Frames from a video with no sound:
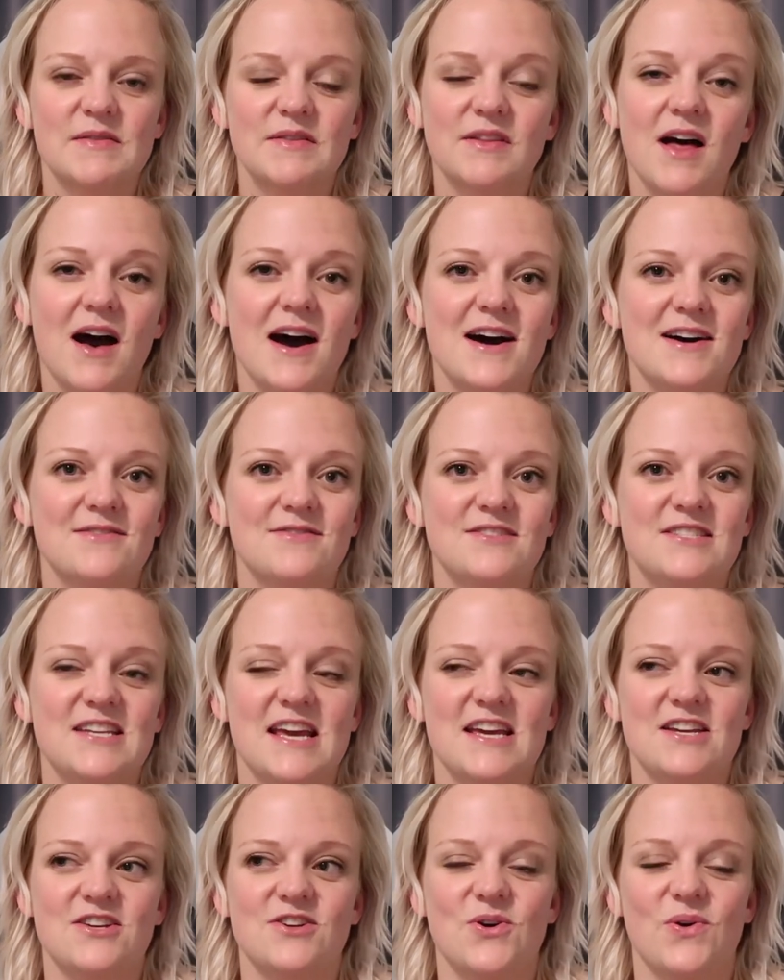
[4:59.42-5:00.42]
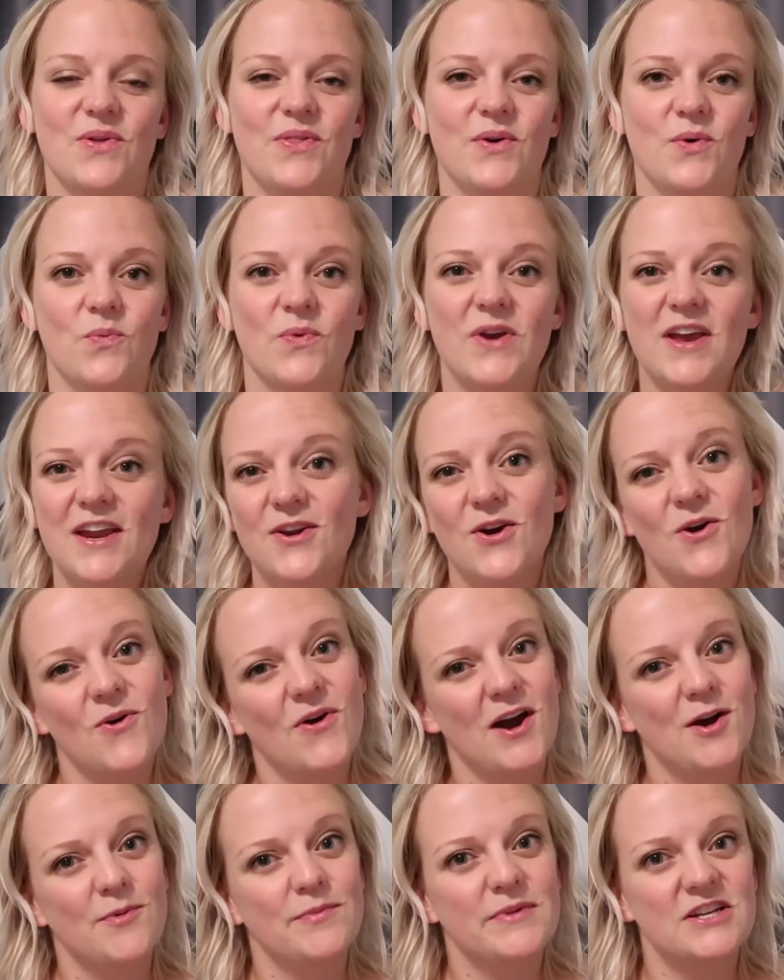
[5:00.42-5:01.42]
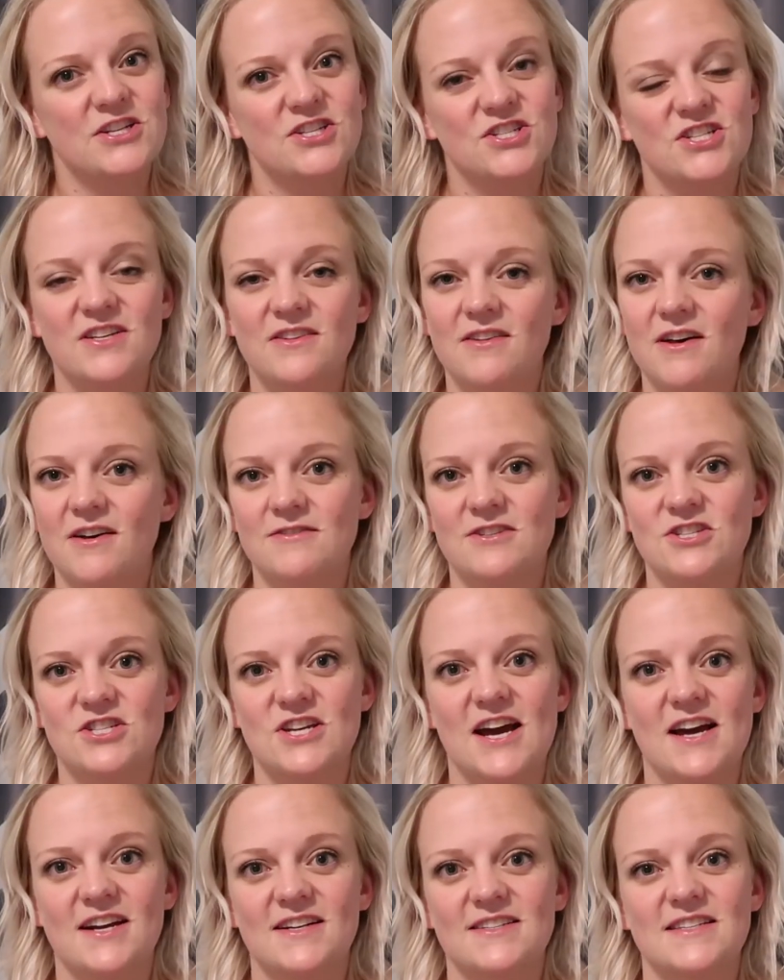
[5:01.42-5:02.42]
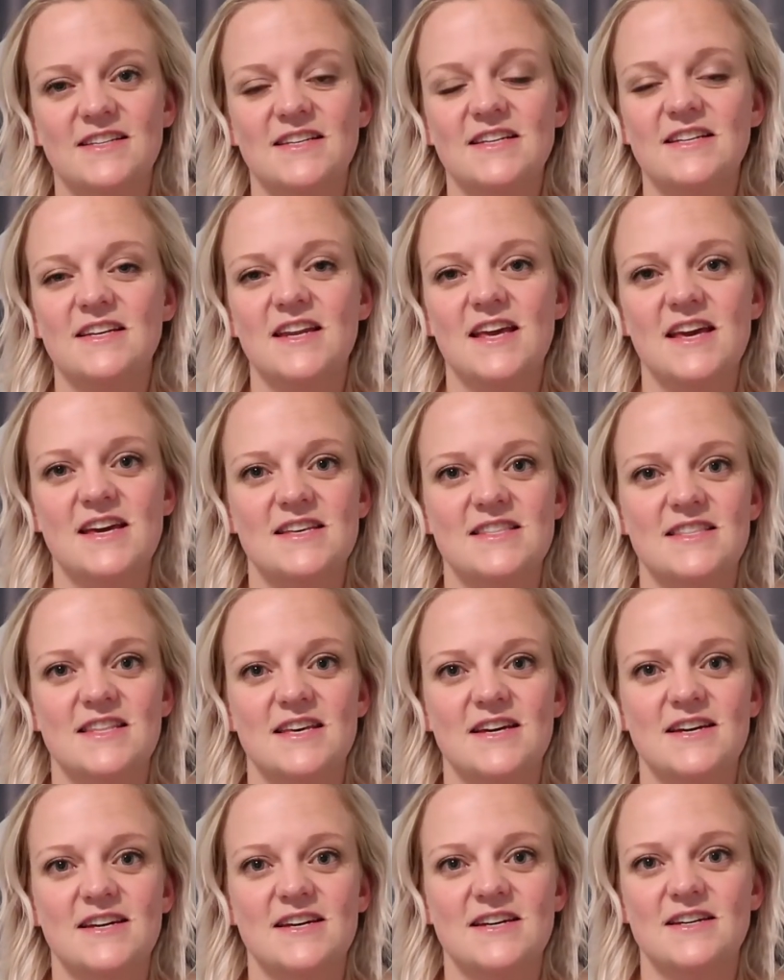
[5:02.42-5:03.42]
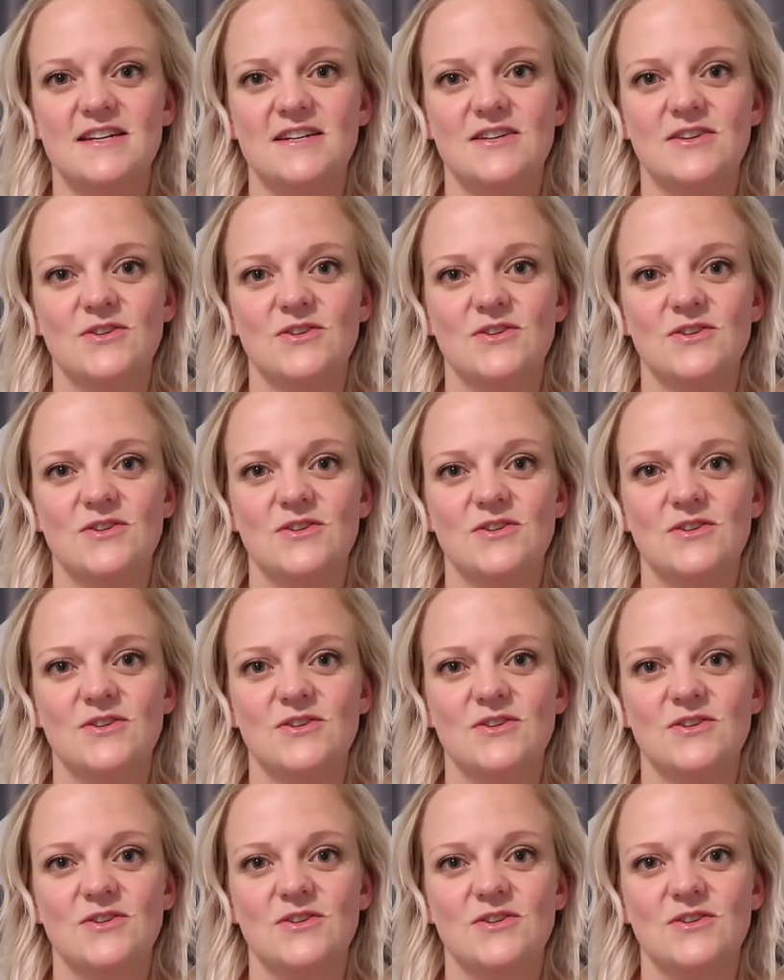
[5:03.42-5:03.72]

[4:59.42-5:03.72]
loved and know that we know how much she loves Jackson, and that